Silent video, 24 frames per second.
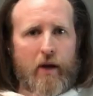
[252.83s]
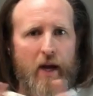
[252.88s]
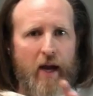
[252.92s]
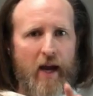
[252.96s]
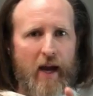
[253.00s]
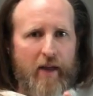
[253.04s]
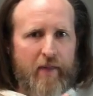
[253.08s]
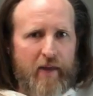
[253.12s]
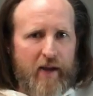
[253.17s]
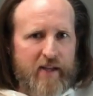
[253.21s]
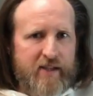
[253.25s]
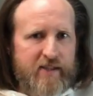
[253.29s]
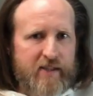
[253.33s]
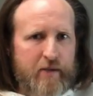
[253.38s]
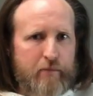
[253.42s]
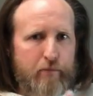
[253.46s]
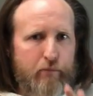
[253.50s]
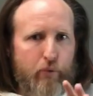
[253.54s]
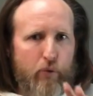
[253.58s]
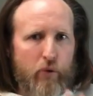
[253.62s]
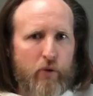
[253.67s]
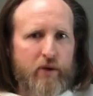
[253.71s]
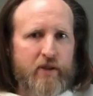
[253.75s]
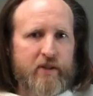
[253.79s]
And that's
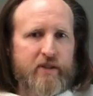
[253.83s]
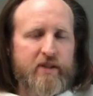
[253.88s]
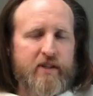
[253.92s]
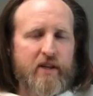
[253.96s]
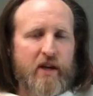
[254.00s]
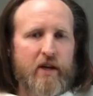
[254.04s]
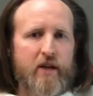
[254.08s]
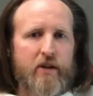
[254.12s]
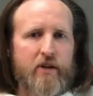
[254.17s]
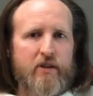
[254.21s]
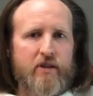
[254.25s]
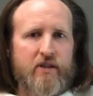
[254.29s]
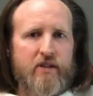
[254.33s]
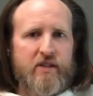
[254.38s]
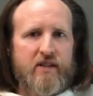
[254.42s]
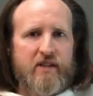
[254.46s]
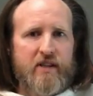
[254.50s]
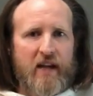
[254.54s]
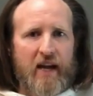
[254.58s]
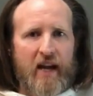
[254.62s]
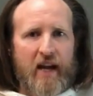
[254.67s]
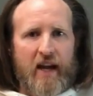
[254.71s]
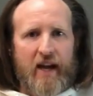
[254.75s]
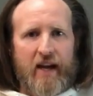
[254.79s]
important to
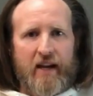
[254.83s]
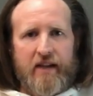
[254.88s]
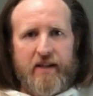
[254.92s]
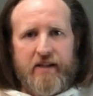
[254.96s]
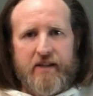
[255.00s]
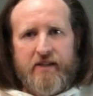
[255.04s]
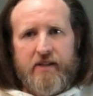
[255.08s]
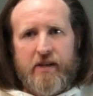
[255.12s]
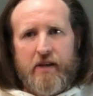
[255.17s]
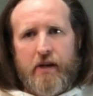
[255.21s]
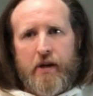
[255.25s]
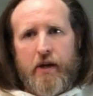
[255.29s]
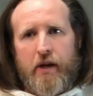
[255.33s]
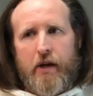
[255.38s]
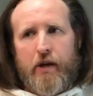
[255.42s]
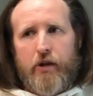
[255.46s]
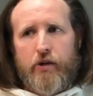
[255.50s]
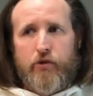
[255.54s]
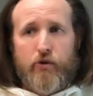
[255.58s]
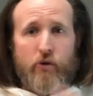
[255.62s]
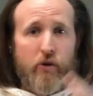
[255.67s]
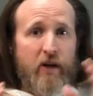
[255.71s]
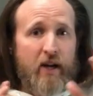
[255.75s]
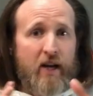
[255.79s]
understand, as
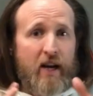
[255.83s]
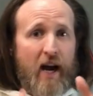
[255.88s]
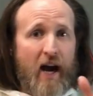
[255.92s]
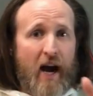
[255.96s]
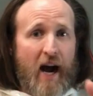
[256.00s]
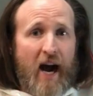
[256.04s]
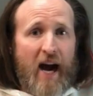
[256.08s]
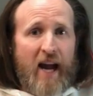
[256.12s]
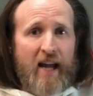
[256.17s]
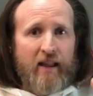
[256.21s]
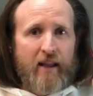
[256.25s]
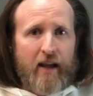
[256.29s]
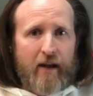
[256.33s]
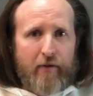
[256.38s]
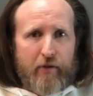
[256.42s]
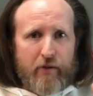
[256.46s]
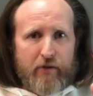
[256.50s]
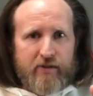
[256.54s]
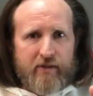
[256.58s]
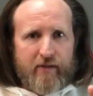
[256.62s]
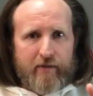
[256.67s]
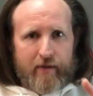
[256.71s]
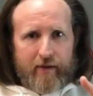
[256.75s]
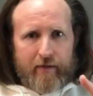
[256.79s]
during high
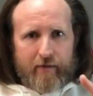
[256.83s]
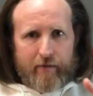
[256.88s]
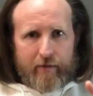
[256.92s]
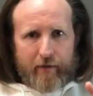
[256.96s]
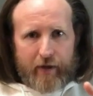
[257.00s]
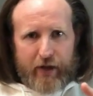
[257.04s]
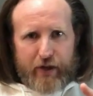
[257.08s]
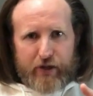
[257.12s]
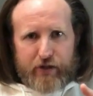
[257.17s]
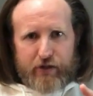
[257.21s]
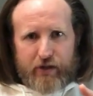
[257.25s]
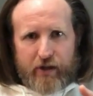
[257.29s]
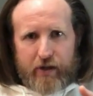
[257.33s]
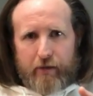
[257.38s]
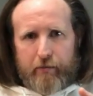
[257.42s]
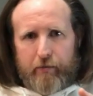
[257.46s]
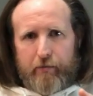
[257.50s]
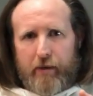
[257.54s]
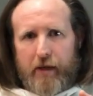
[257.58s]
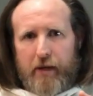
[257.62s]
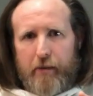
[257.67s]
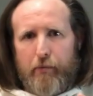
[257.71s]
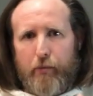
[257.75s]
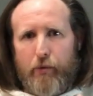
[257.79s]
levels of inflation,
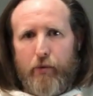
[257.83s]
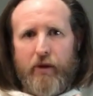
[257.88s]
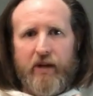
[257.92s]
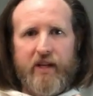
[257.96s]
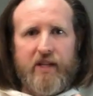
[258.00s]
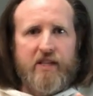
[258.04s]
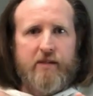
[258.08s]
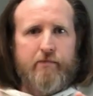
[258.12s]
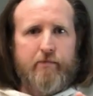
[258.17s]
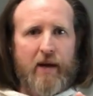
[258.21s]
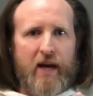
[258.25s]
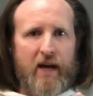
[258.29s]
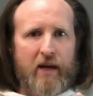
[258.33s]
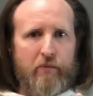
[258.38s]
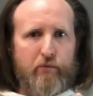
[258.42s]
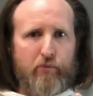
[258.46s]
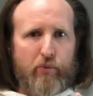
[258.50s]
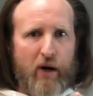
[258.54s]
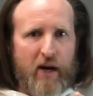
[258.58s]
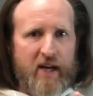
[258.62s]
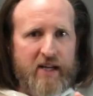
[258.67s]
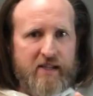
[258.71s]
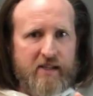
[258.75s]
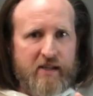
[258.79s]
people expect
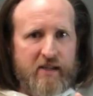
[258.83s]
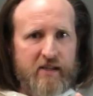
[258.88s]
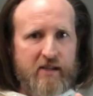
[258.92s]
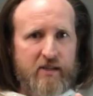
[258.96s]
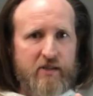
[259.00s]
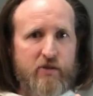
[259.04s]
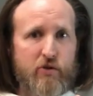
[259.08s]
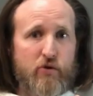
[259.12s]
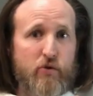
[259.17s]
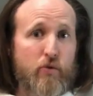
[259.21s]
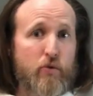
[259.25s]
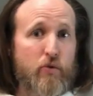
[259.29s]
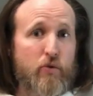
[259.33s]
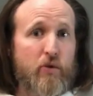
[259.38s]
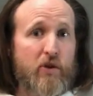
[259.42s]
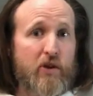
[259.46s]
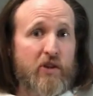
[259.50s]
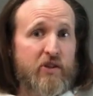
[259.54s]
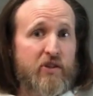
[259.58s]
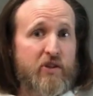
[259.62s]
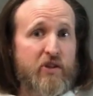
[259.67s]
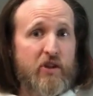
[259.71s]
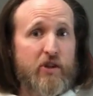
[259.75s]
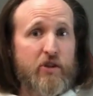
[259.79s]
prices to
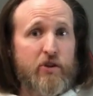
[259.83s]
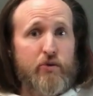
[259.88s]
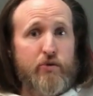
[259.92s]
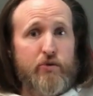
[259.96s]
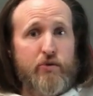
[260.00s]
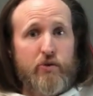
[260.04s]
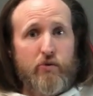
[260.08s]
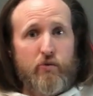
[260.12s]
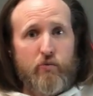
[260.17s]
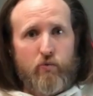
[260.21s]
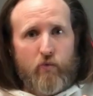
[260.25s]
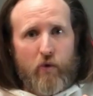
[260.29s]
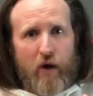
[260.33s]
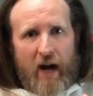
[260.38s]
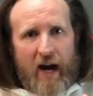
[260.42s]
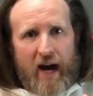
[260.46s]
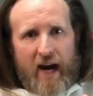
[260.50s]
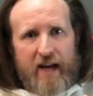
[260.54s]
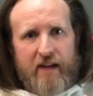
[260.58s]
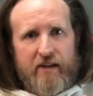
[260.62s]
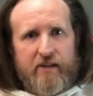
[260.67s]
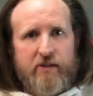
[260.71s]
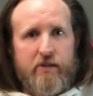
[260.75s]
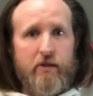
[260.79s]
continue to
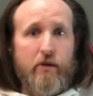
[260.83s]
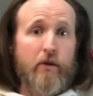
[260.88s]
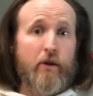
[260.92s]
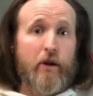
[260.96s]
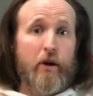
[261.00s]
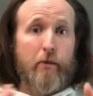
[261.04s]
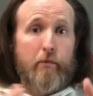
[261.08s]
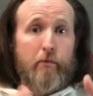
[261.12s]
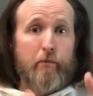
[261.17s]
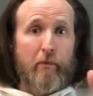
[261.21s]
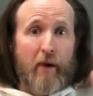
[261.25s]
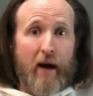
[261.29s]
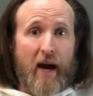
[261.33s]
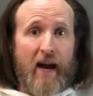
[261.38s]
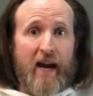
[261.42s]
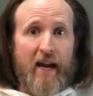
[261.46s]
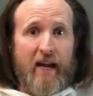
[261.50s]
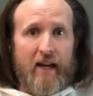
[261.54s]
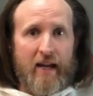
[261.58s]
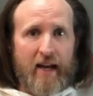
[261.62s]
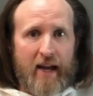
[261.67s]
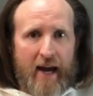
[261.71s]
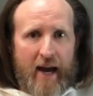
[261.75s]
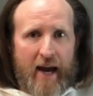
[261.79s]
rise, so they're
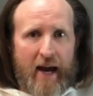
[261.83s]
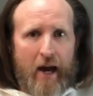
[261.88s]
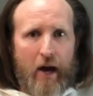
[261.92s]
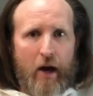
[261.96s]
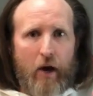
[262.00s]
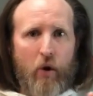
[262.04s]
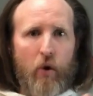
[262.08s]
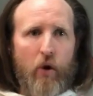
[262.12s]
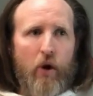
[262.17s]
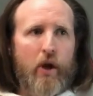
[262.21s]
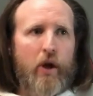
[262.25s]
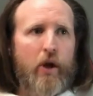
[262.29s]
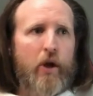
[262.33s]
buying now,